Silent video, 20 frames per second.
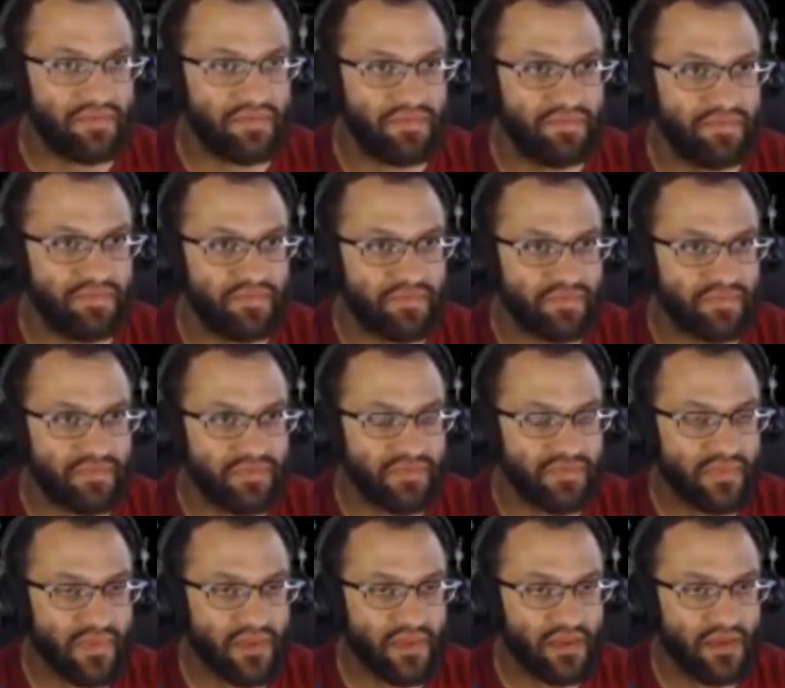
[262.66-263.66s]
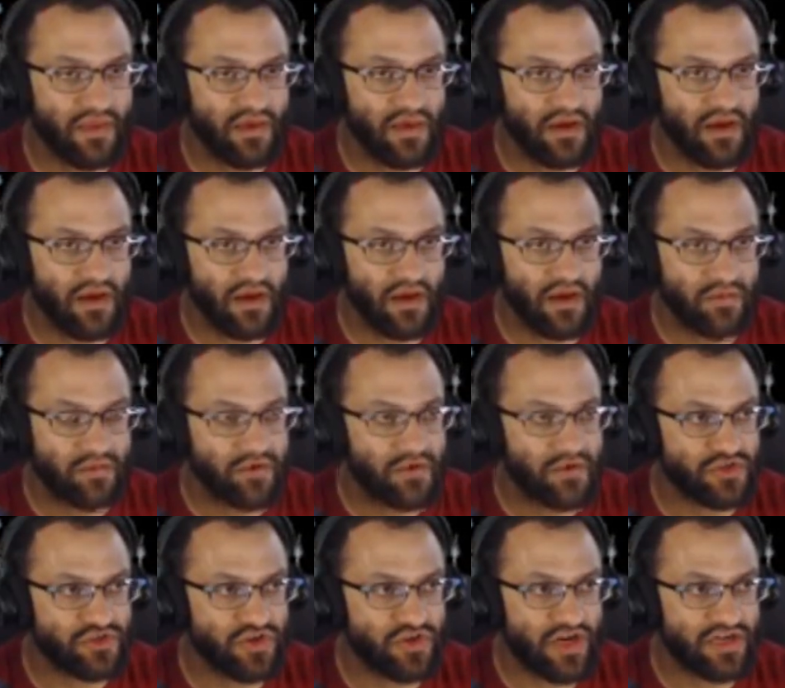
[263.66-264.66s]
you
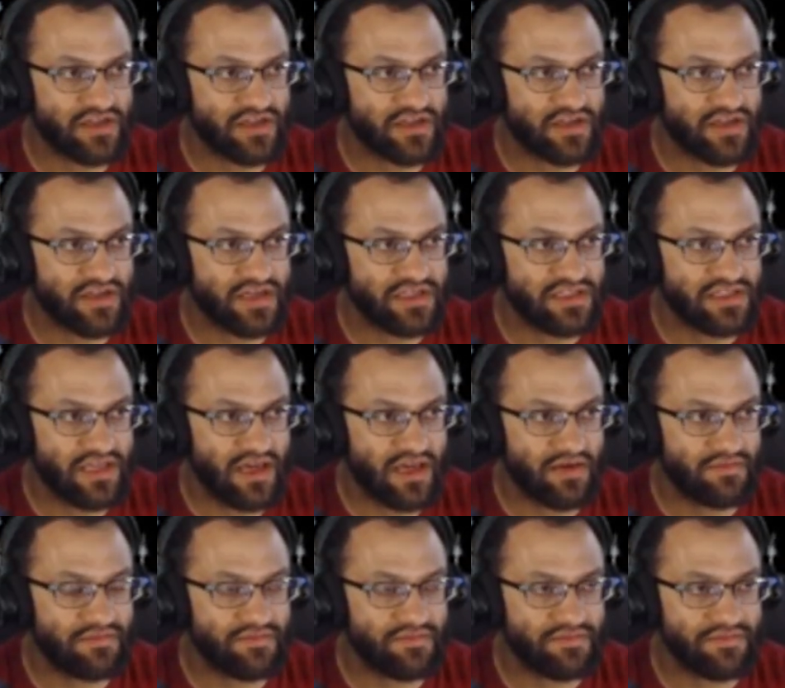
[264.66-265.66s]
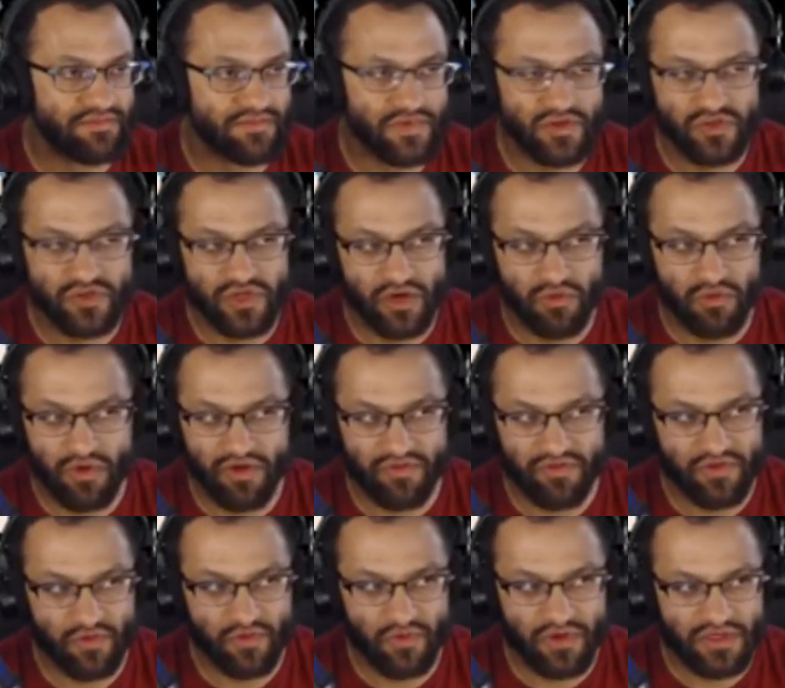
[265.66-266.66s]
can drag to the desktop. You can drag wherever
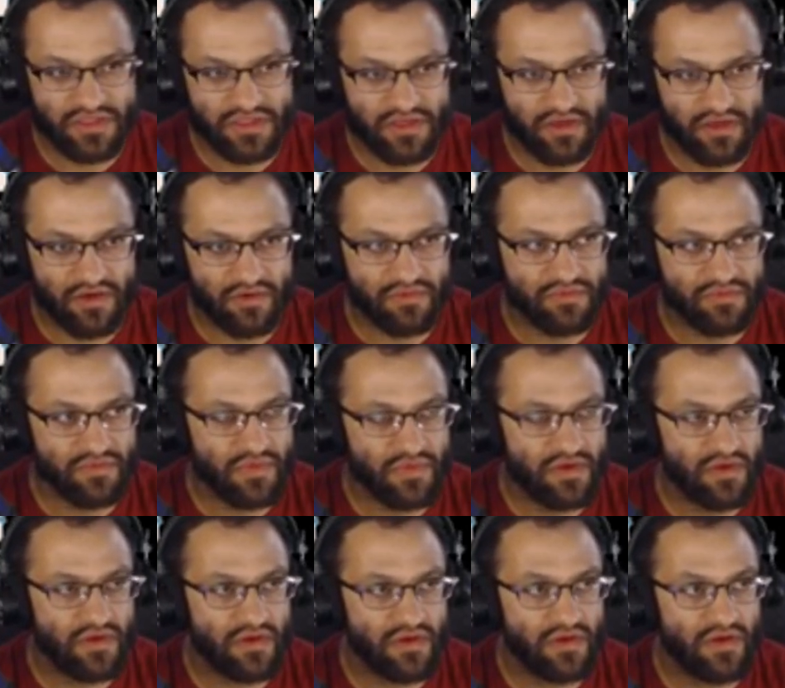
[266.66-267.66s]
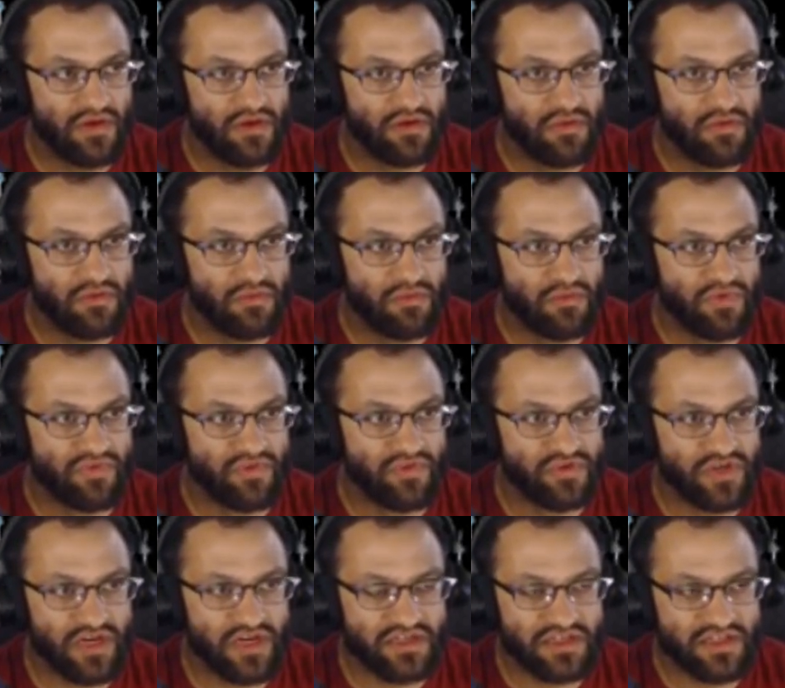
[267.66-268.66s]
you want it to go. But if you
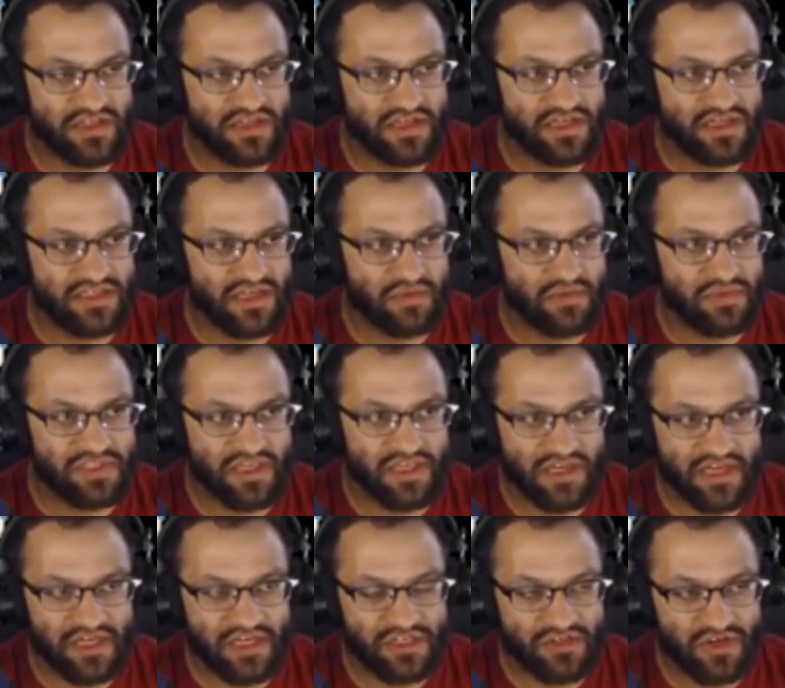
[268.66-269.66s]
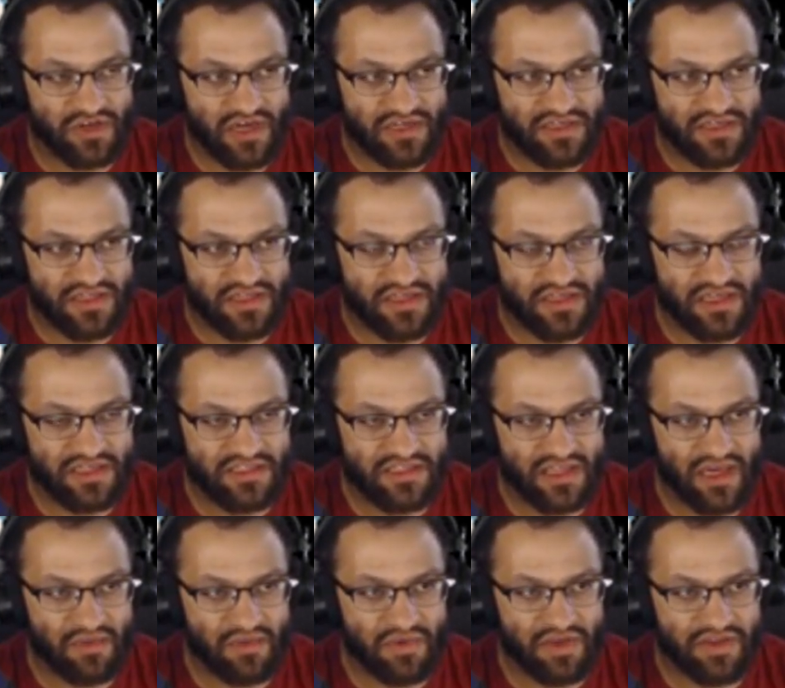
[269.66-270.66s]
drag to the desktop, it's going to extract to the
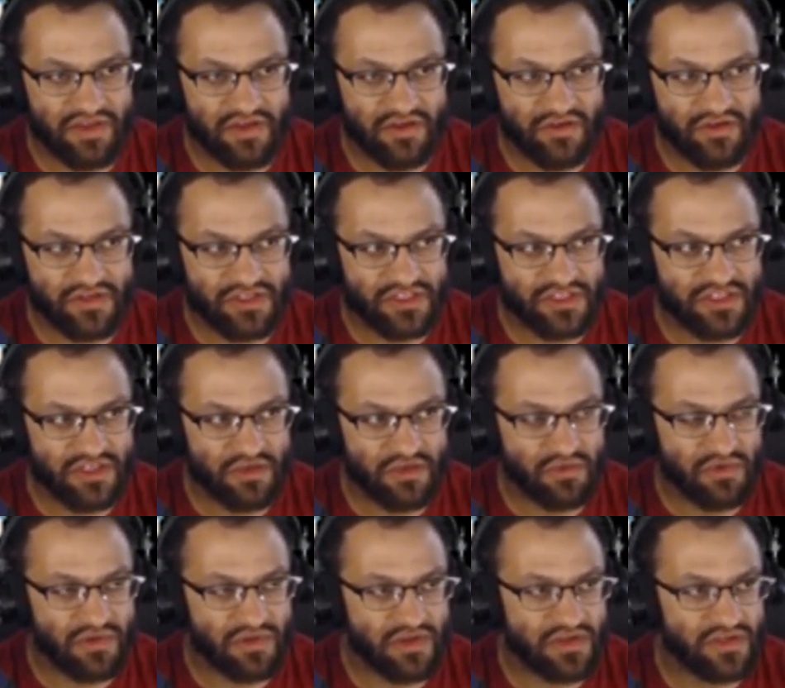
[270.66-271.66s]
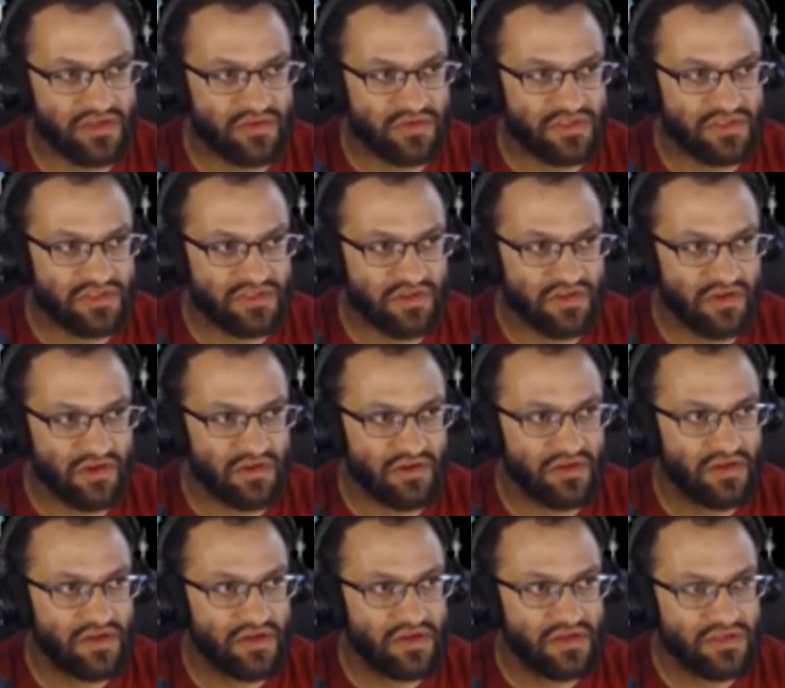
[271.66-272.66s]
desktop, and then you can just double click to install.
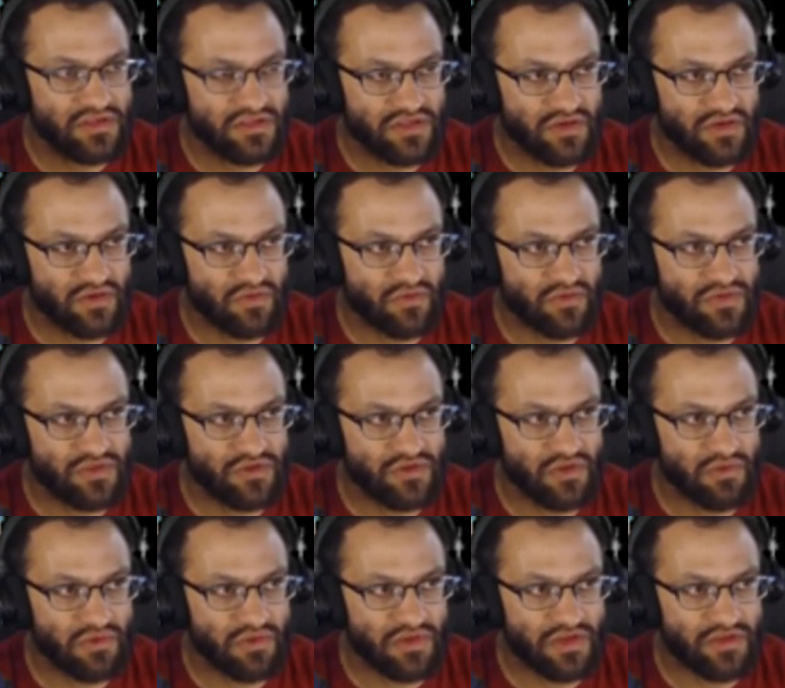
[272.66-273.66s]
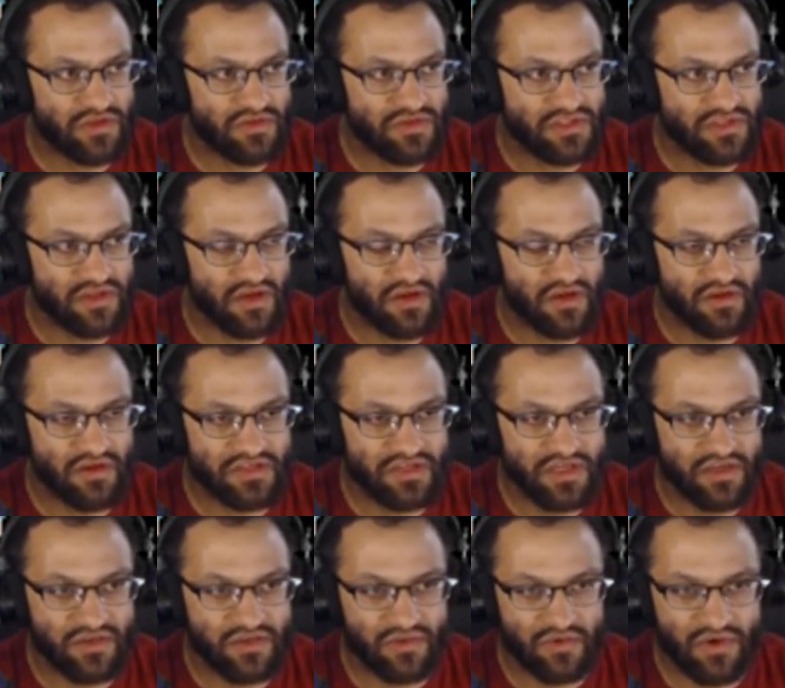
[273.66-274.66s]
So once you double click to install, it'll
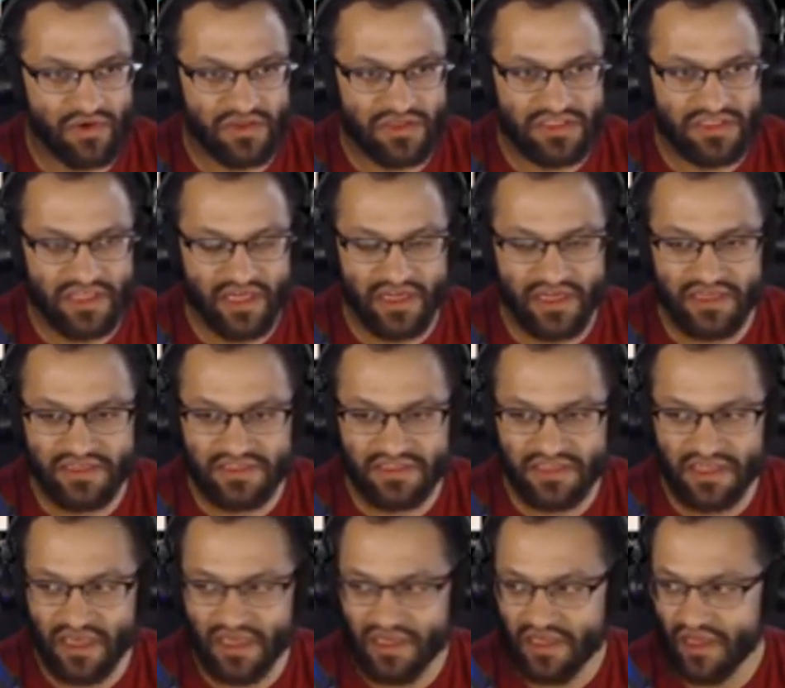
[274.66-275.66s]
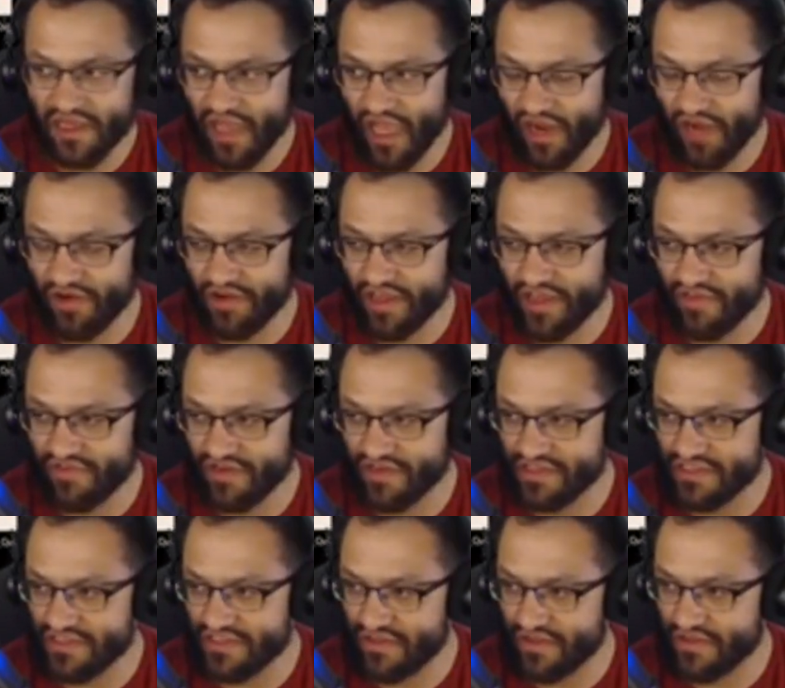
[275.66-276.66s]
take you through all the settings. I already have it
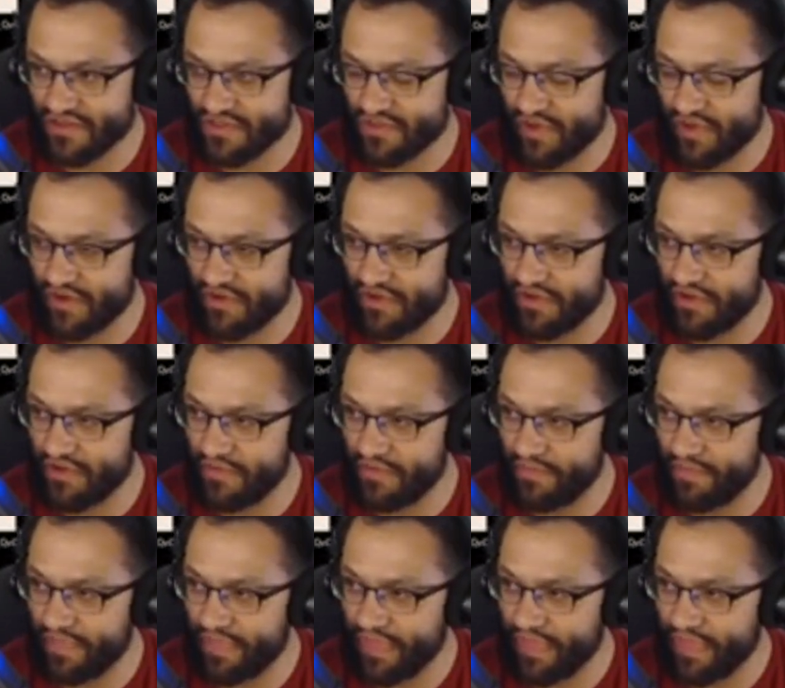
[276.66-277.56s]
installed, so I don't know.